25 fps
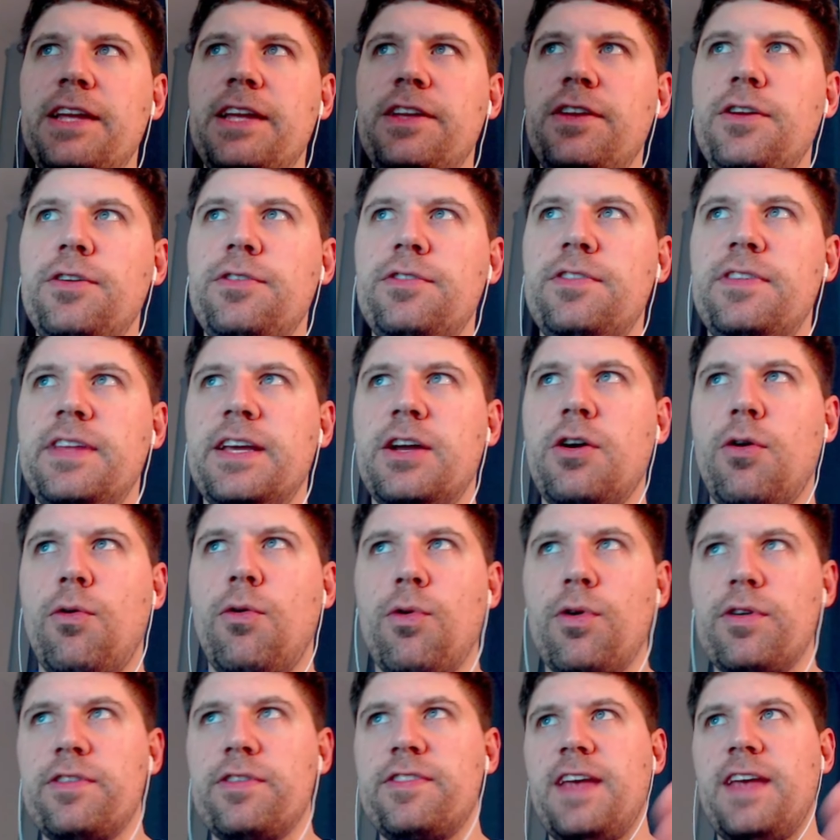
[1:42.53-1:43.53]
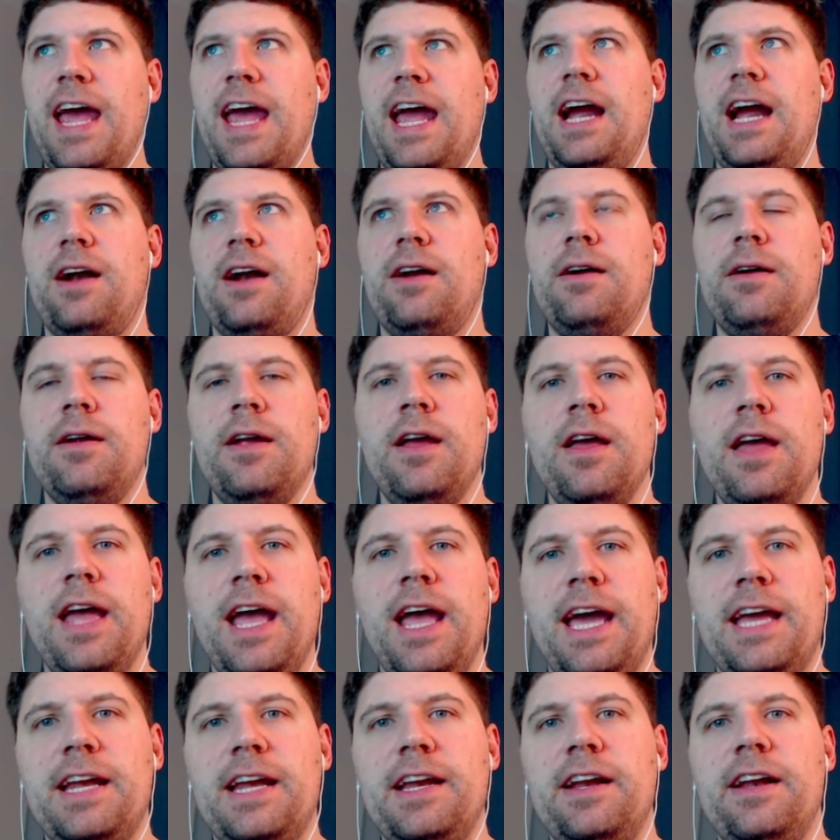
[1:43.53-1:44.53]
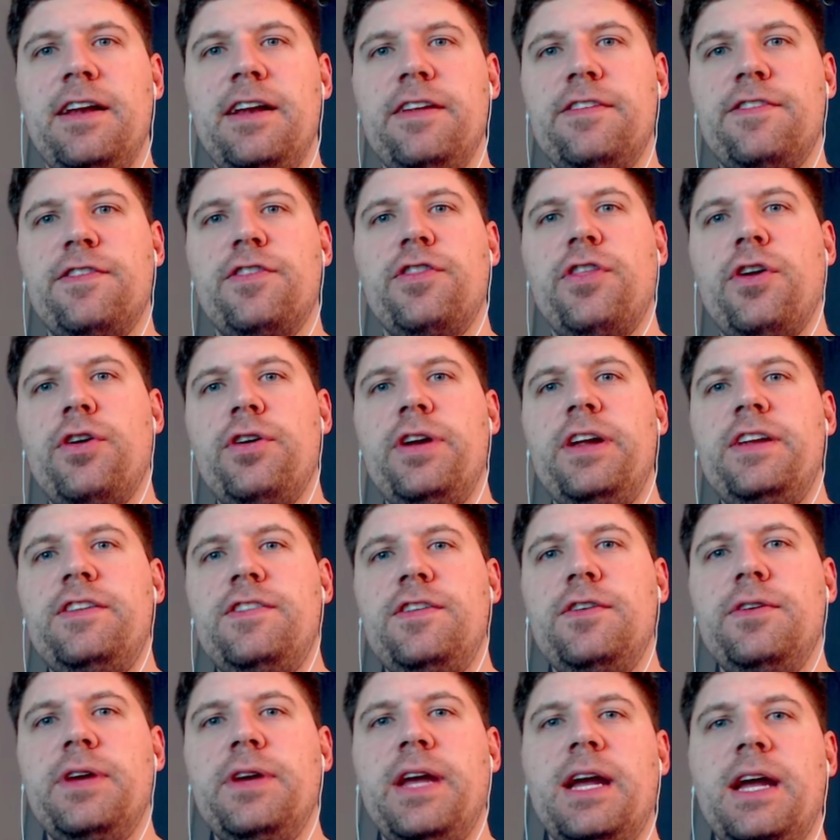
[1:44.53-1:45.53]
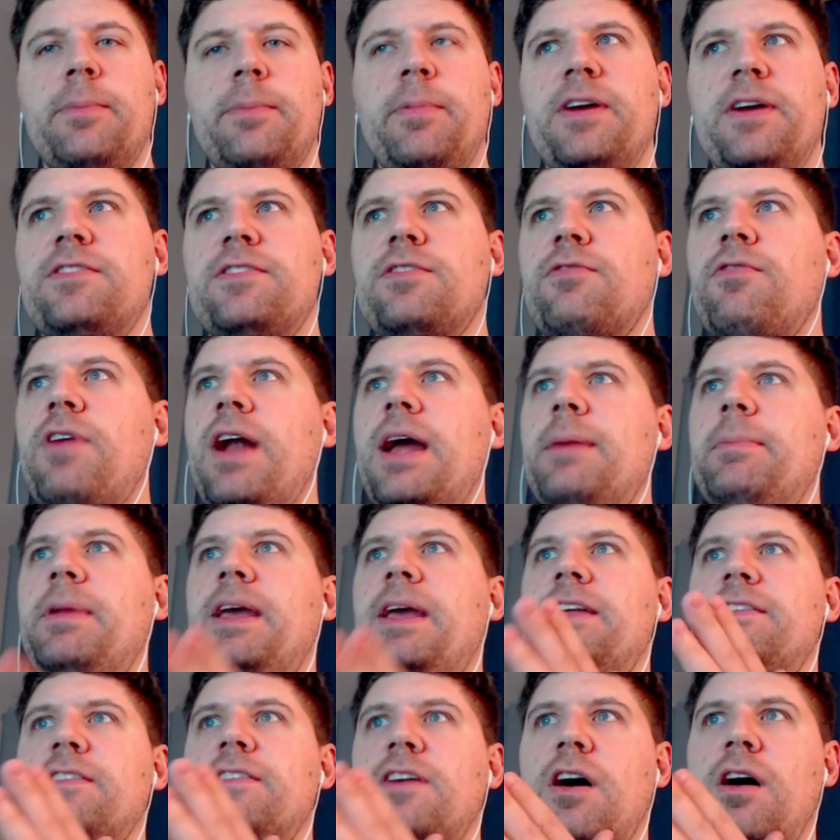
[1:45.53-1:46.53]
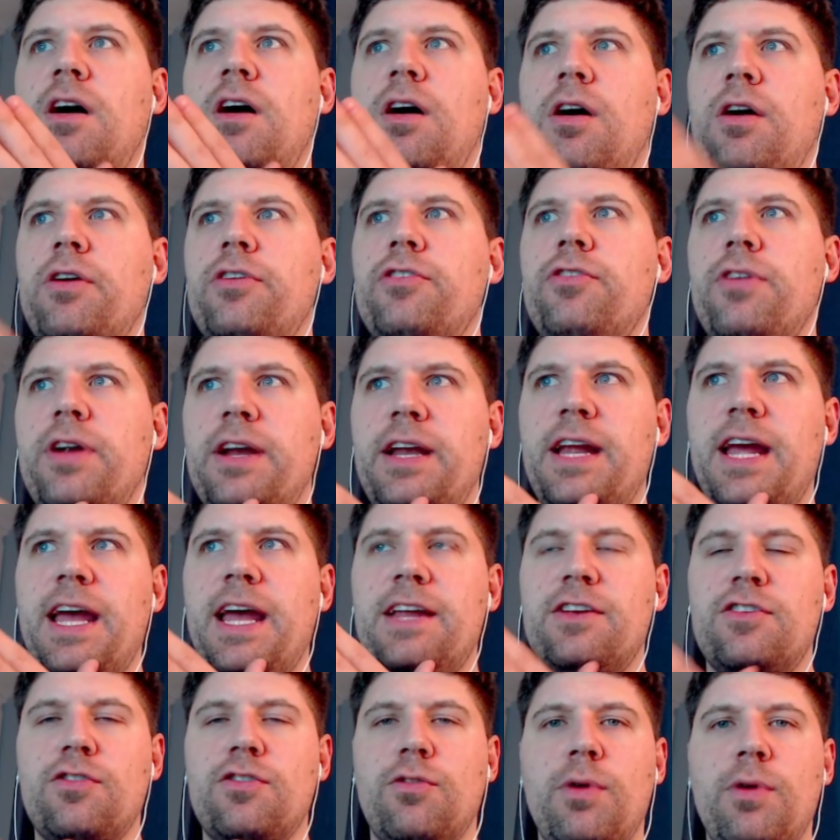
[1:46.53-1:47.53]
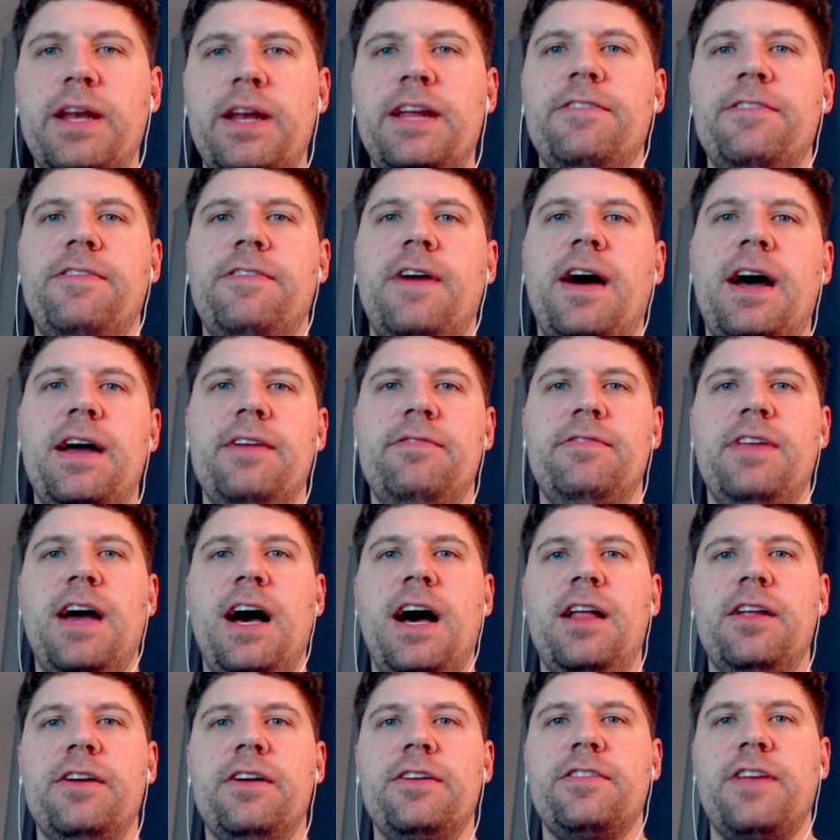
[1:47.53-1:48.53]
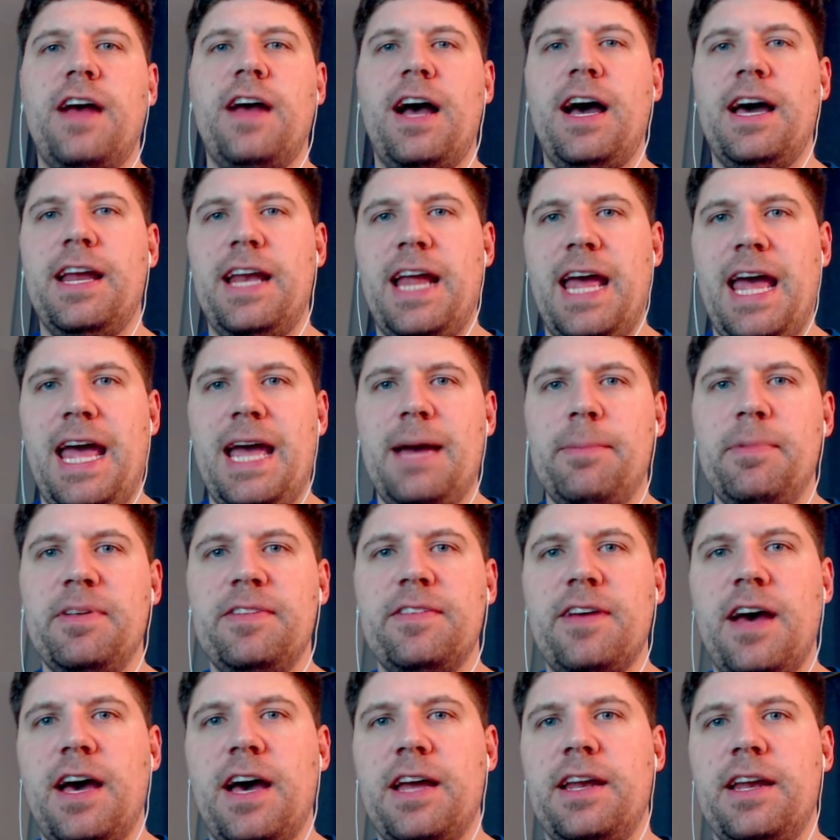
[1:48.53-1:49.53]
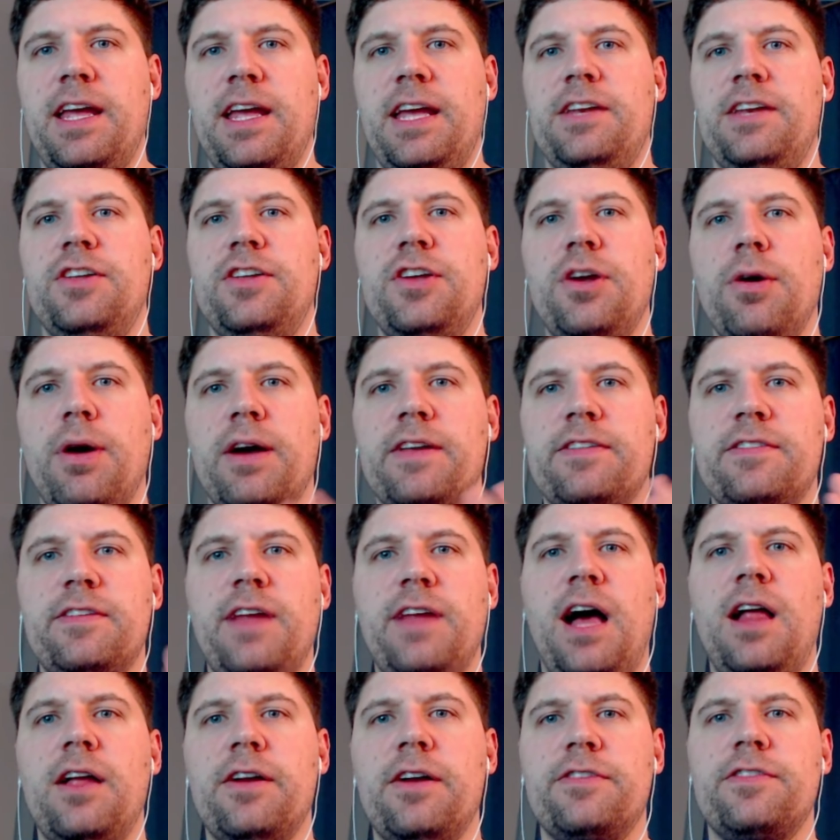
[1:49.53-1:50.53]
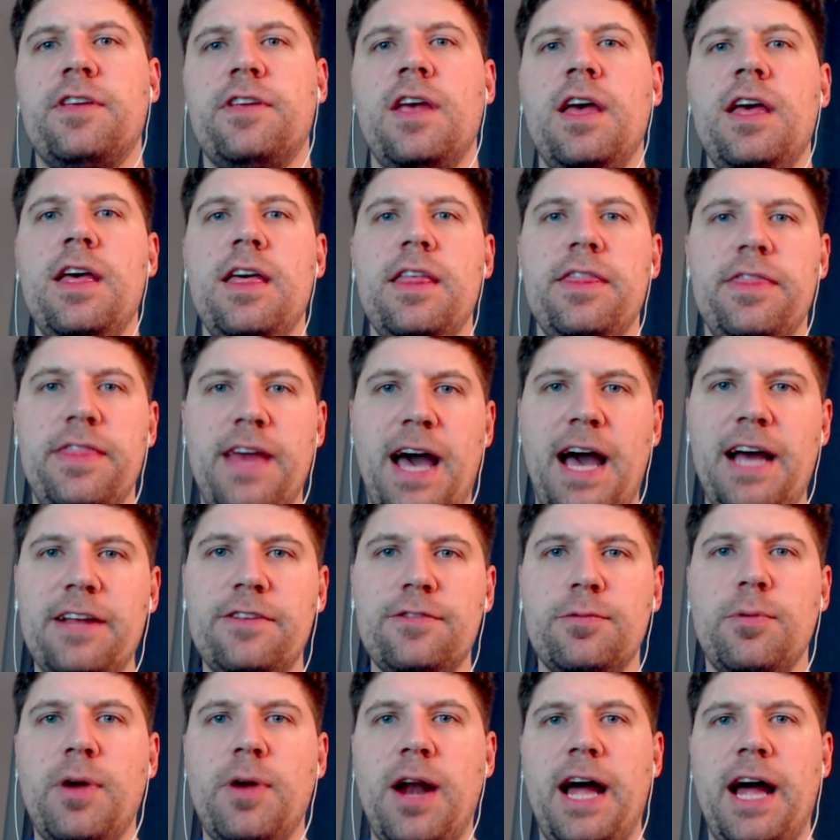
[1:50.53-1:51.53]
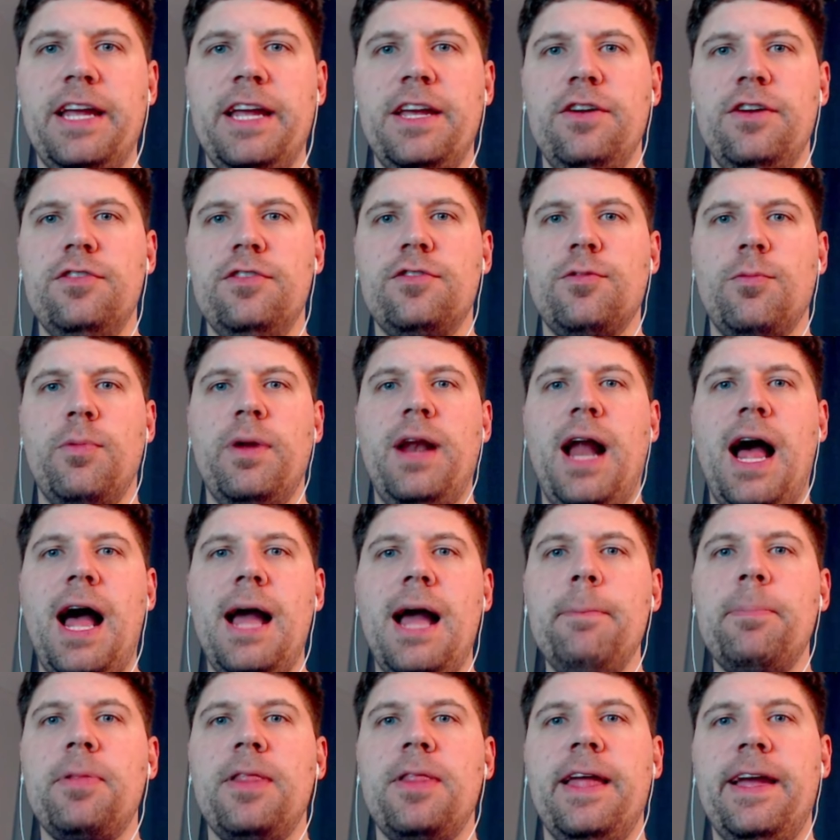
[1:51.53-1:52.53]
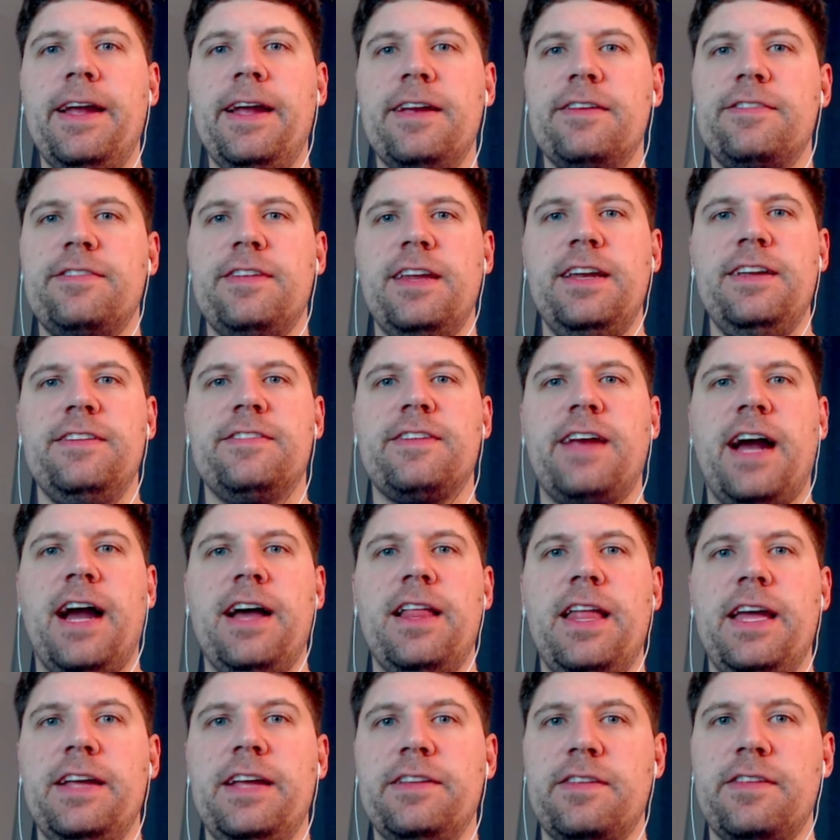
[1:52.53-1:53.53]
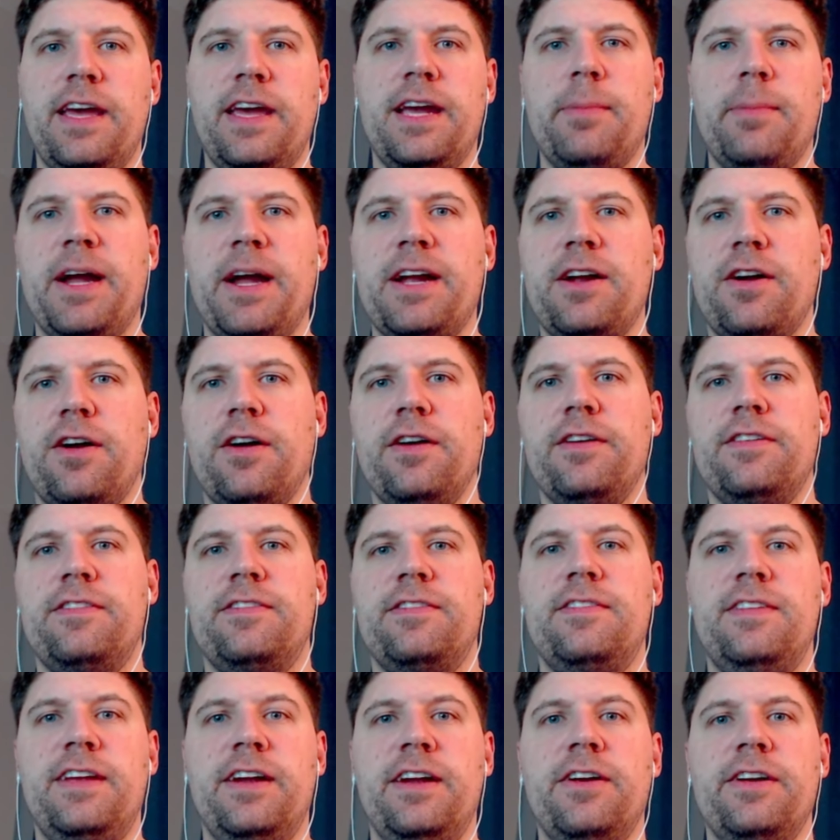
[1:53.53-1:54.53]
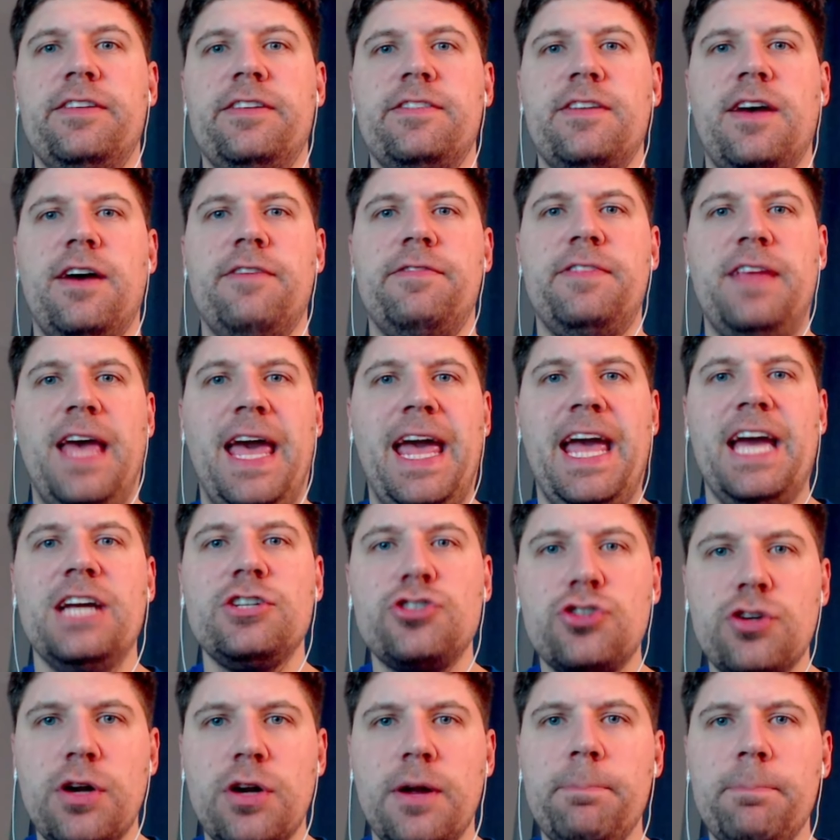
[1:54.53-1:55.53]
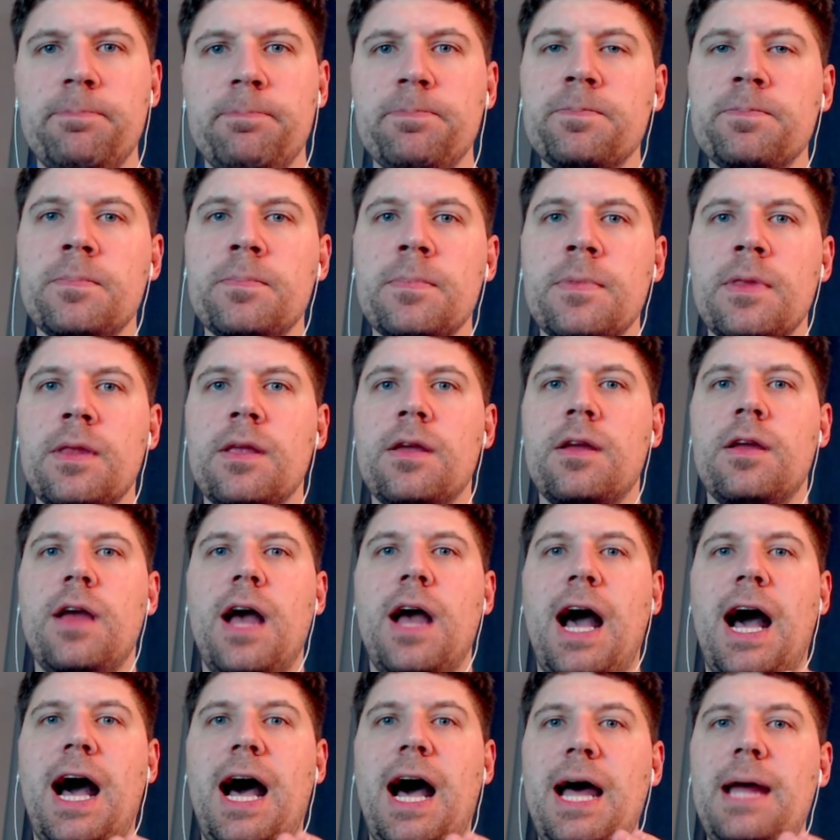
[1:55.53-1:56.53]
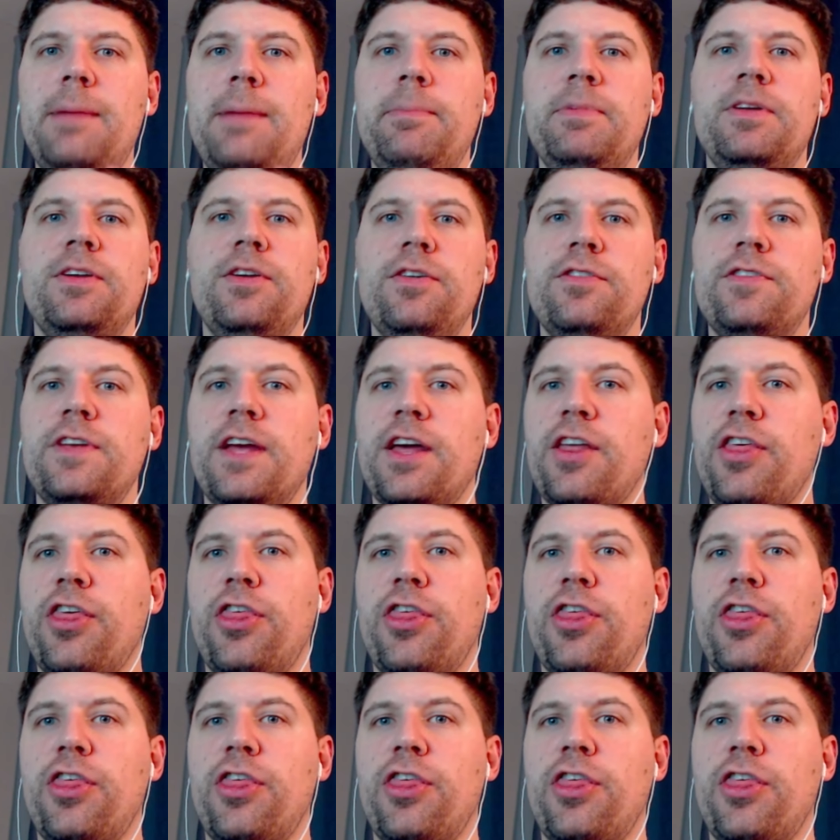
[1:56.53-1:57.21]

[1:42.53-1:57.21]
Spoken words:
use the Corsair, and it is 32 gigabytes of RAM. It's $125 on Amazon in US dollars. That's what I use when I'm playing City Skylines, like my current series of Tantrum. I'm using